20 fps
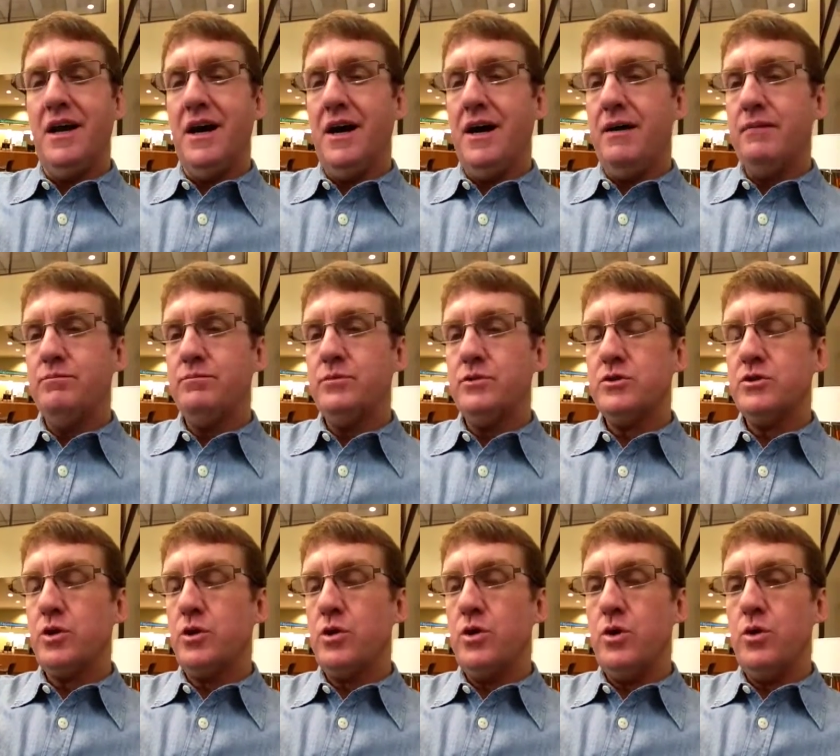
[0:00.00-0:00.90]
Um,
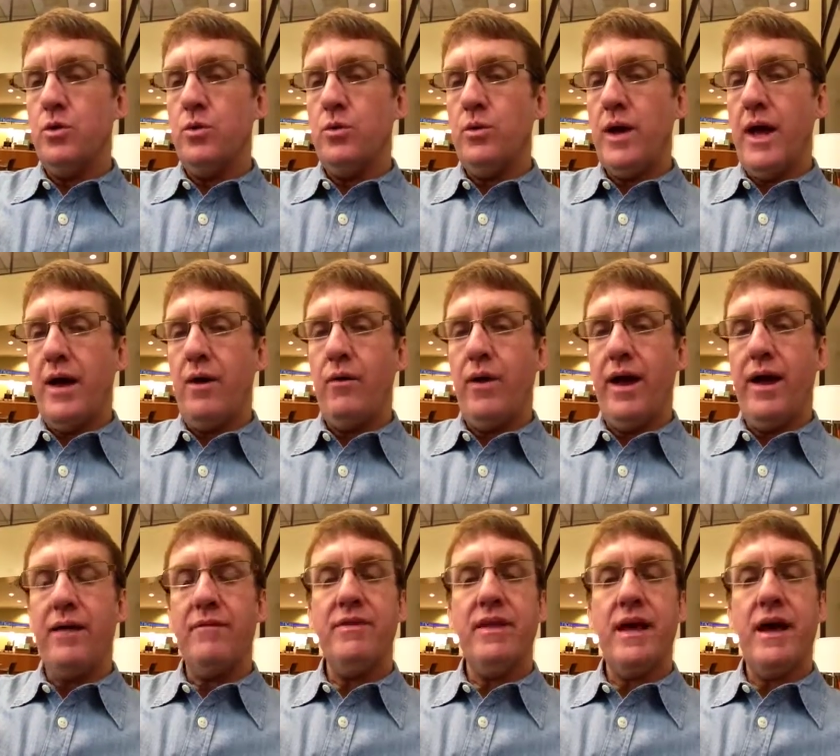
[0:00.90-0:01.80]
so you now
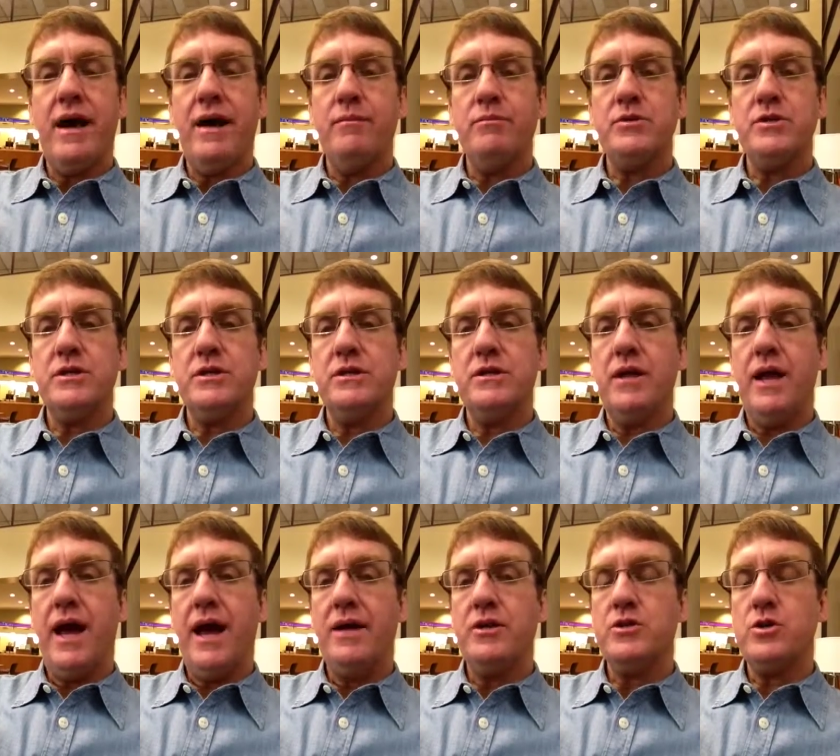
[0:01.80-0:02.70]
have the option
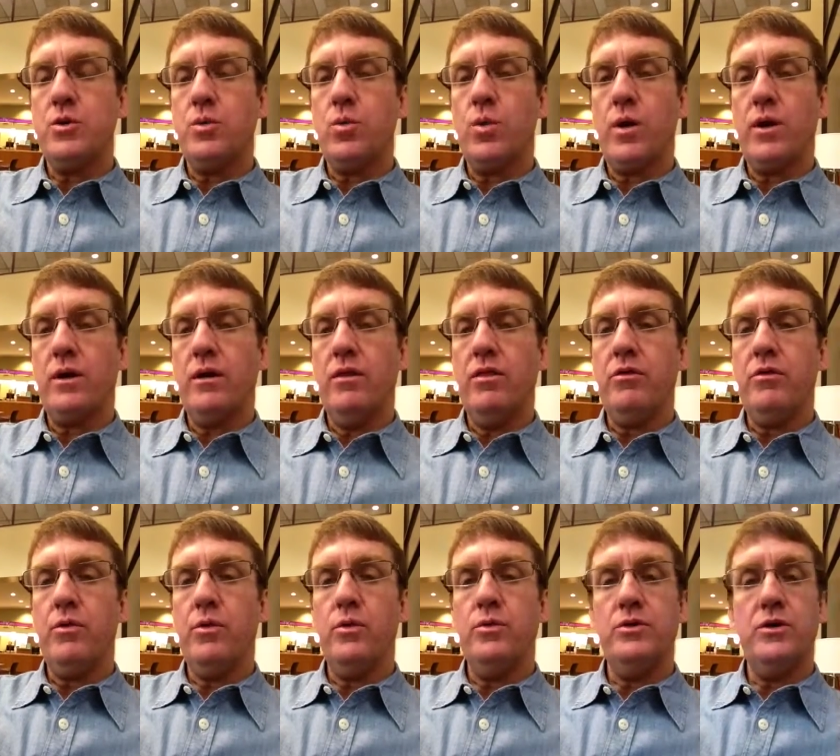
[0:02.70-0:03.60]
as you're working
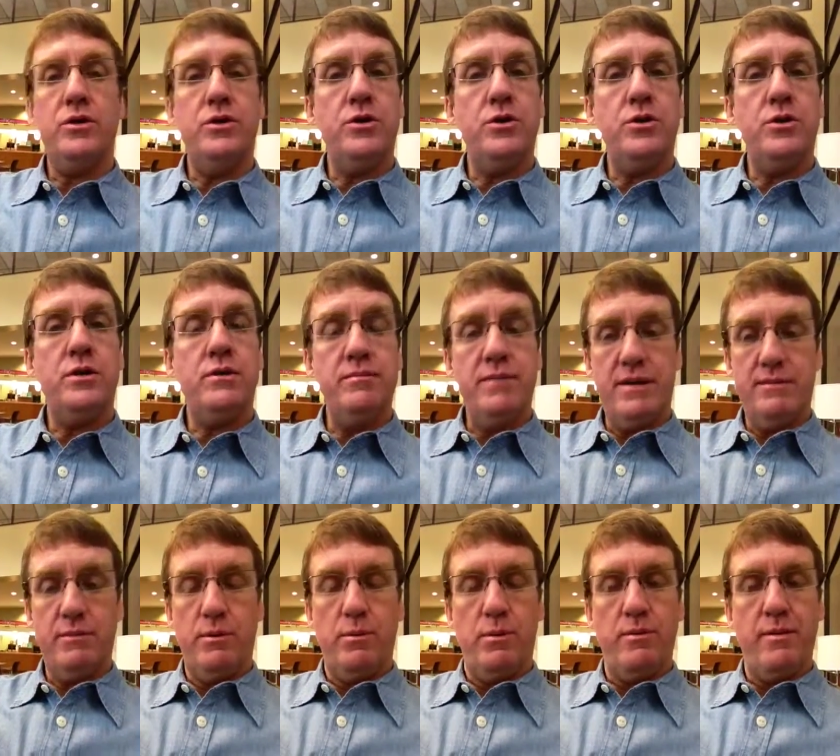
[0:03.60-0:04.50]
through to do the
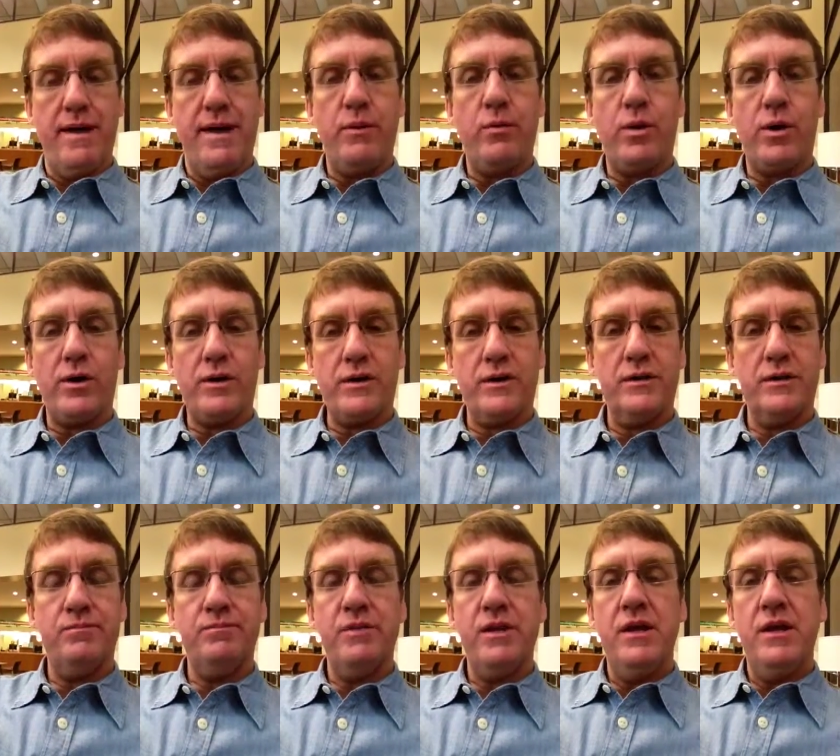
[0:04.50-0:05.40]
minimum amount of work,
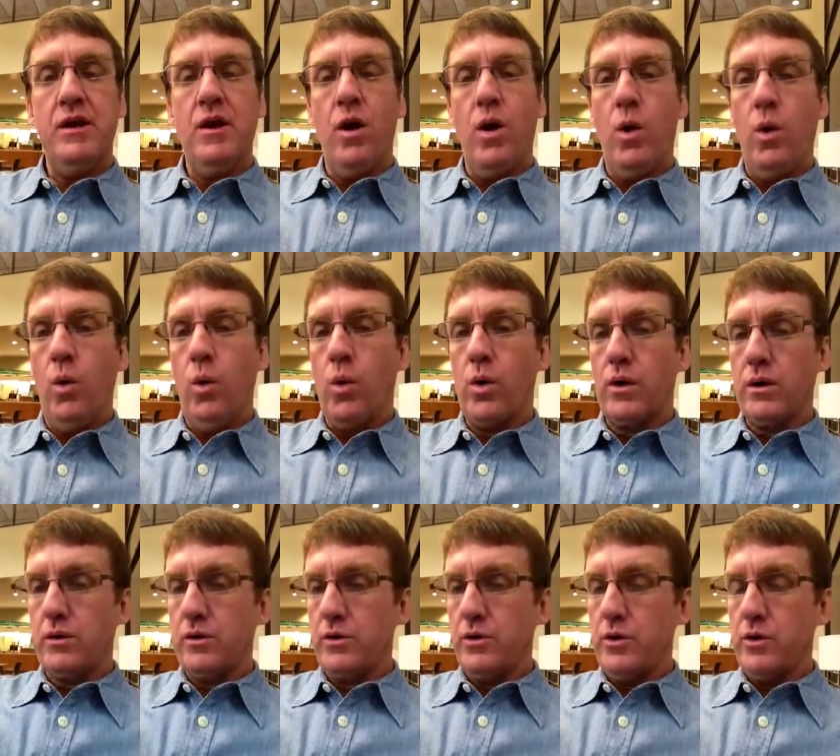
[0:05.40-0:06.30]

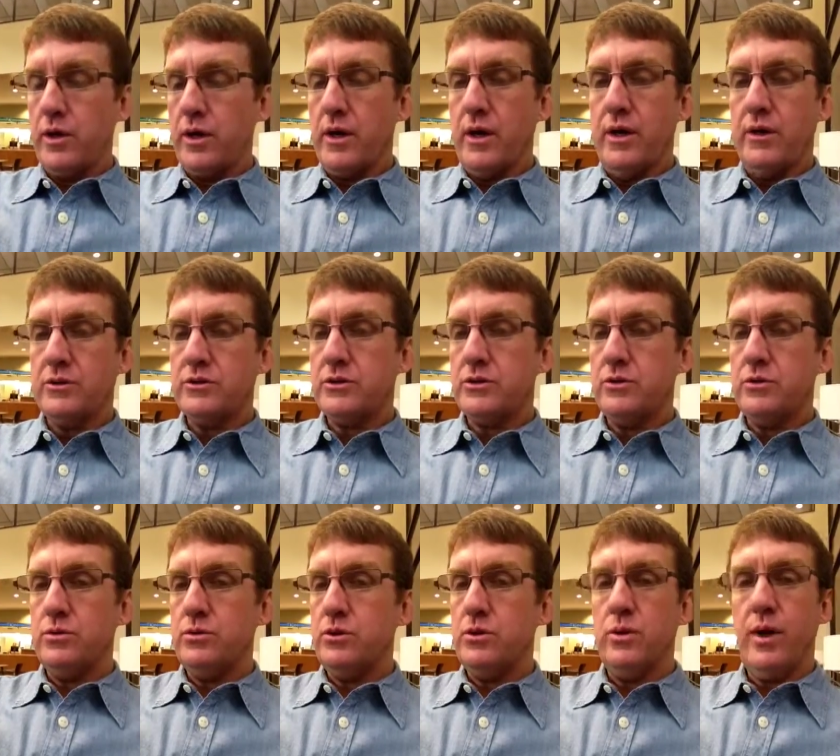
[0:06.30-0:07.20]
or you can also
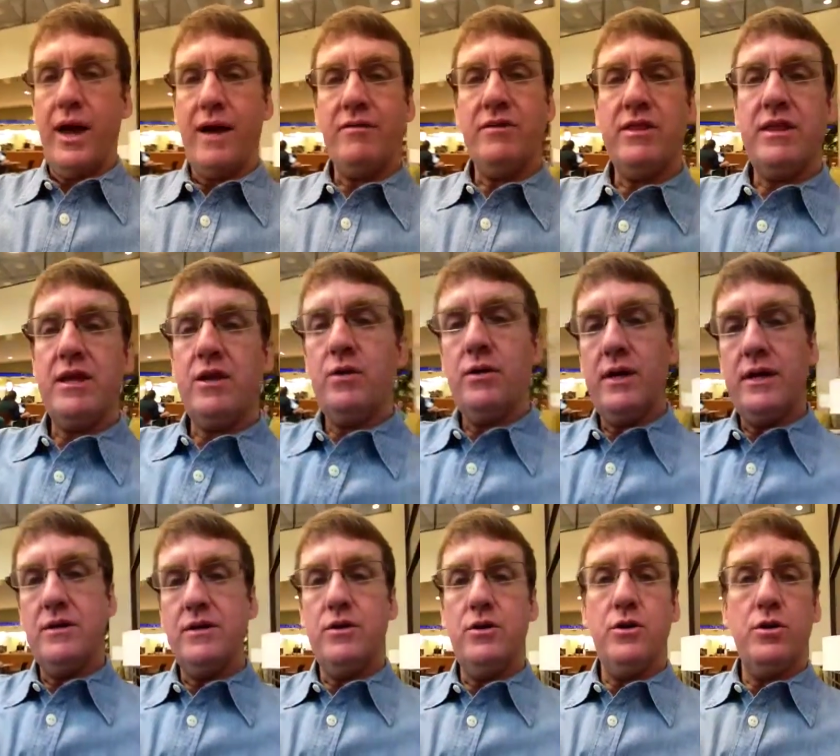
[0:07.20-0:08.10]
do everything you need
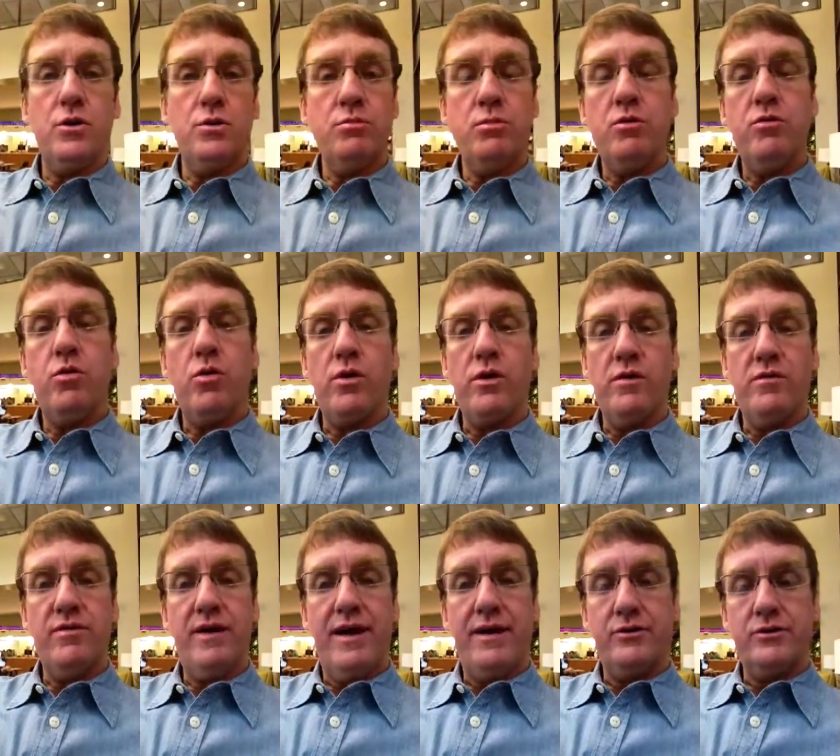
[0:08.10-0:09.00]
to do before the
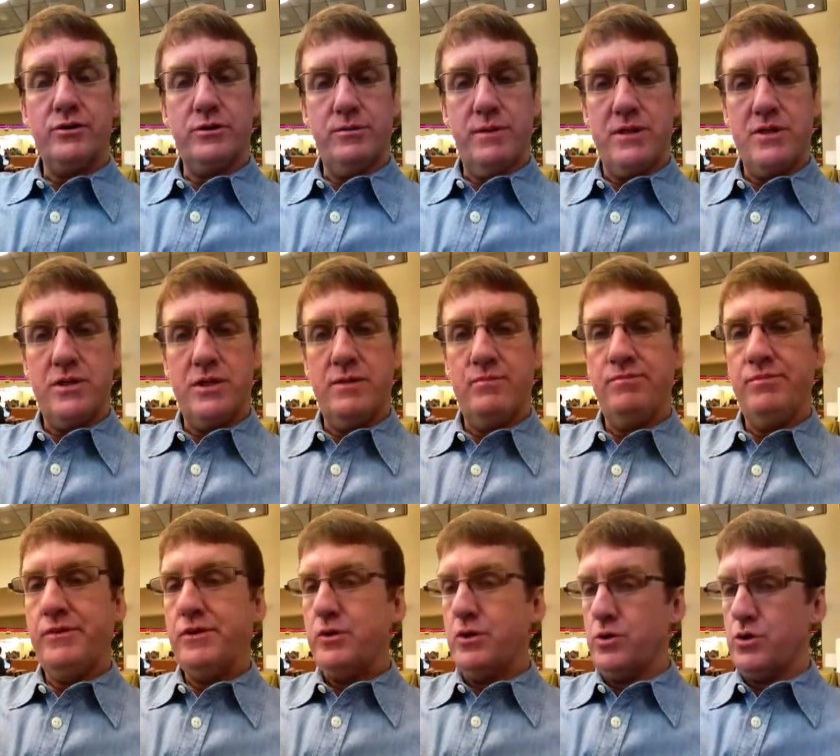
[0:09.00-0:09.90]
final submission.
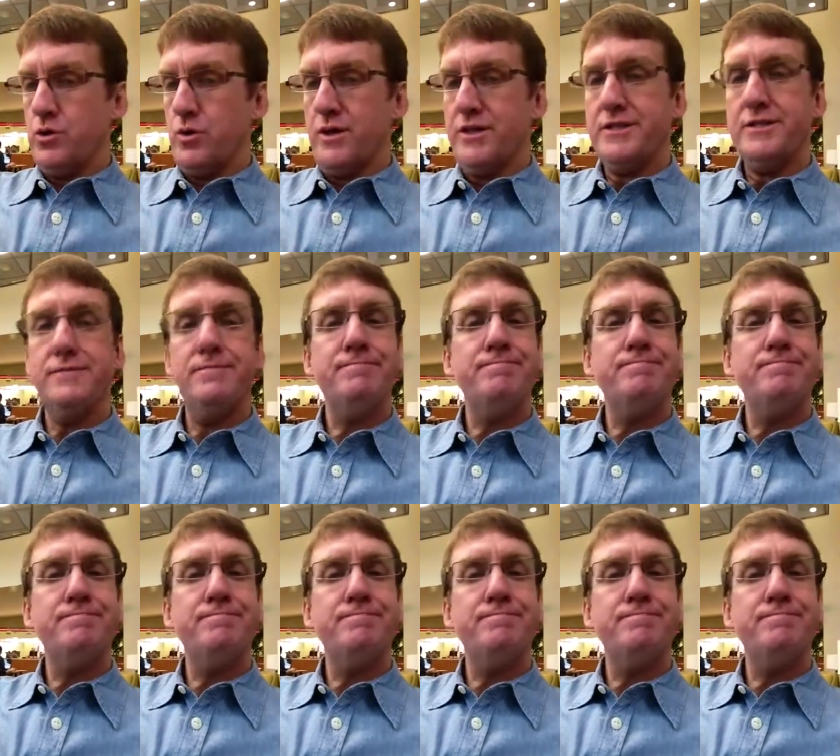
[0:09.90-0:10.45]
Your choice.